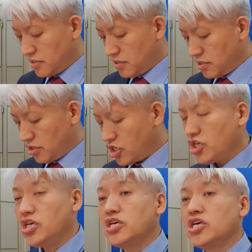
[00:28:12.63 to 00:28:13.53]
You know,
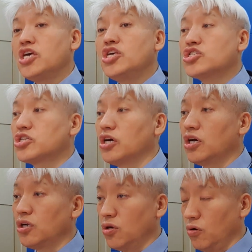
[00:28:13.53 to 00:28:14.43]
He is the
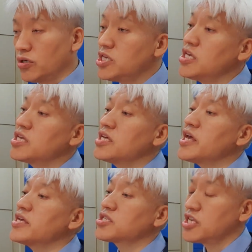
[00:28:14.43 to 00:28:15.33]
law. He
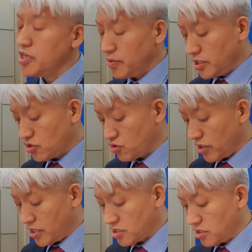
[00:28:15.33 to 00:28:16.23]
has given to
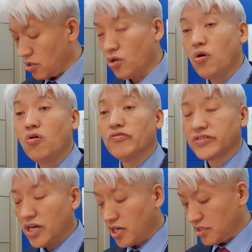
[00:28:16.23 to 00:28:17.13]
us the law of
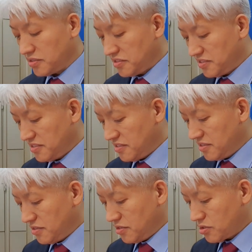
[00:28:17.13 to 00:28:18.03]
God.
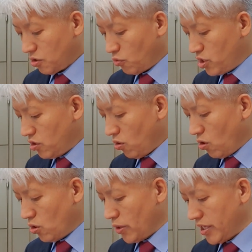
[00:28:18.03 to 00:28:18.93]
So we
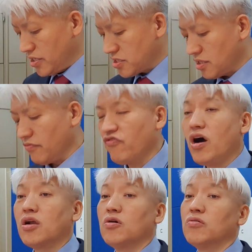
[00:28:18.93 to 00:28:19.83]
always
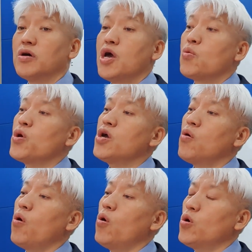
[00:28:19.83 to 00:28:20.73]
follow. We
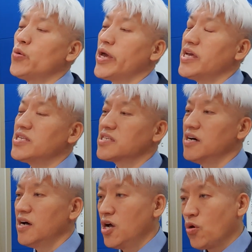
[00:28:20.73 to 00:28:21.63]
always
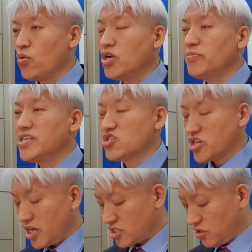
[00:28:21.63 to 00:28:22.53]
will be
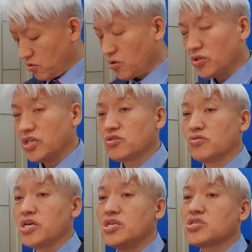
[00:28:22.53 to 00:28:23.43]
judged according to
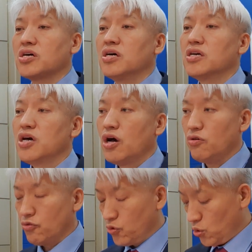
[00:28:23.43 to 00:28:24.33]
His
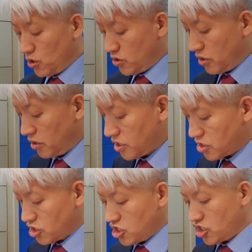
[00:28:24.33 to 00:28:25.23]
rule, you know,
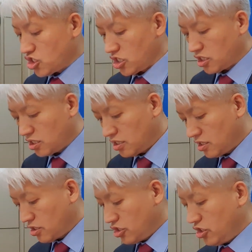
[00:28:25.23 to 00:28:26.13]
His teaching.
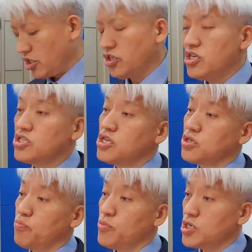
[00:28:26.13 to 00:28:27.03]
This is
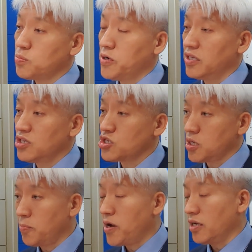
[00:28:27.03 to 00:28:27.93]
a mishpat, the
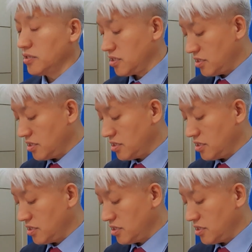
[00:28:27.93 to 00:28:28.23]
shapat.